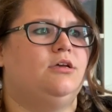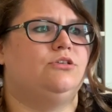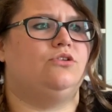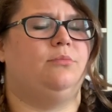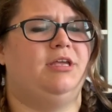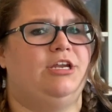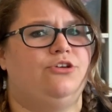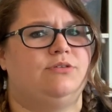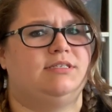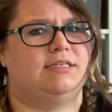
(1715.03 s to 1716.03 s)
so normally I
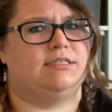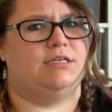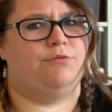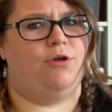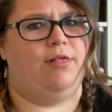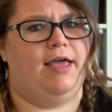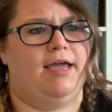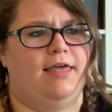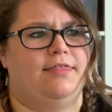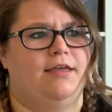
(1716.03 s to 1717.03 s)
do a 60 row
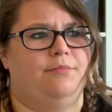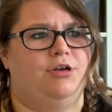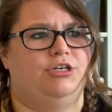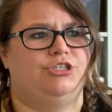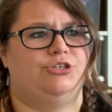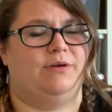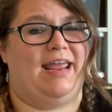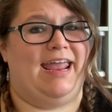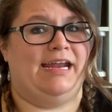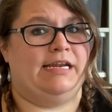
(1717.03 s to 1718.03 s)
leg. I think I'm going to do an
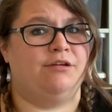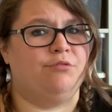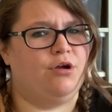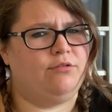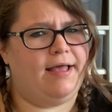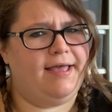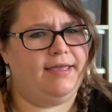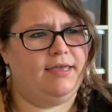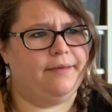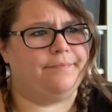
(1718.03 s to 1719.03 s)
80 row
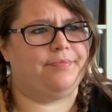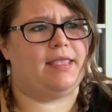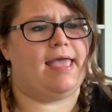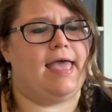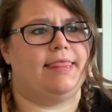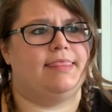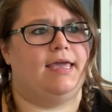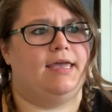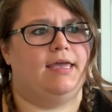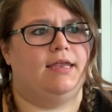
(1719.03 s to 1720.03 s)
leg. And
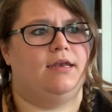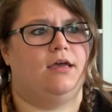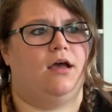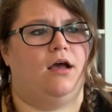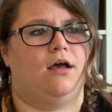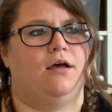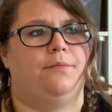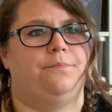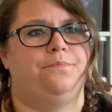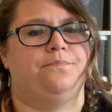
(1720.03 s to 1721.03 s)

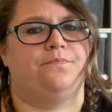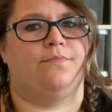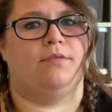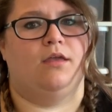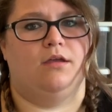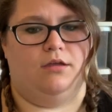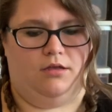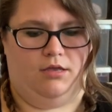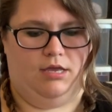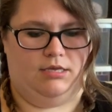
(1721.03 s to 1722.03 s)
then
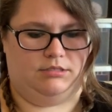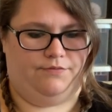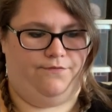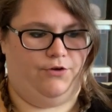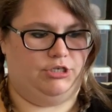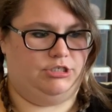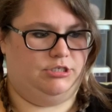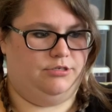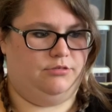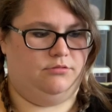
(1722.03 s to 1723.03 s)
his
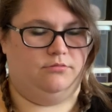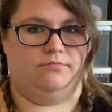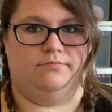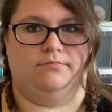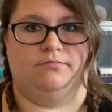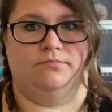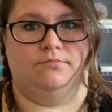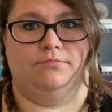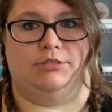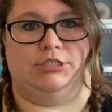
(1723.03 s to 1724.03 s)
foot,
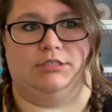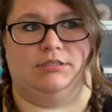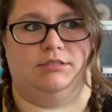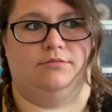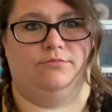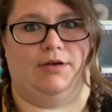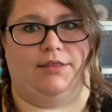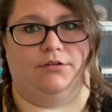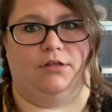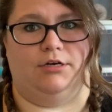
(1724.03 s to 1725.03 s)
which is
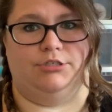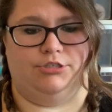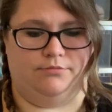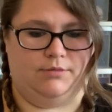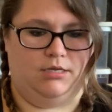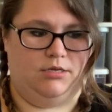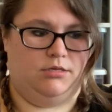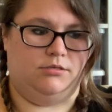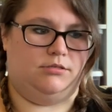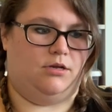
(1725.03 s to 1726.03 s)
rather large.
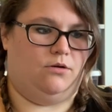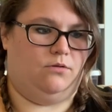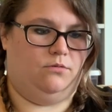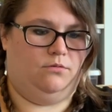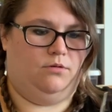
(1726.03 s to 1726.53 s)
So,